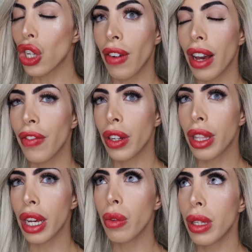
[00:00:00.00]
I feel
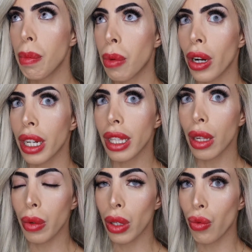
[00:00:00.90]
that it was a product
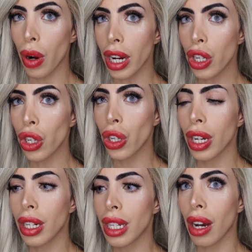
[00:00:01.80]
that was rushed. You
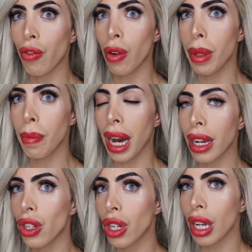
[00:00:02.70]
can tell from the
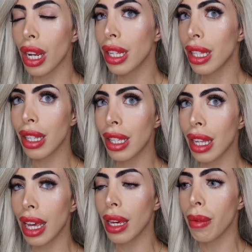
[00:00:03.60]
packaging, it's the
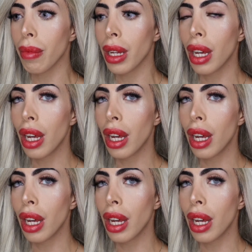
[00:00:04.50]
same.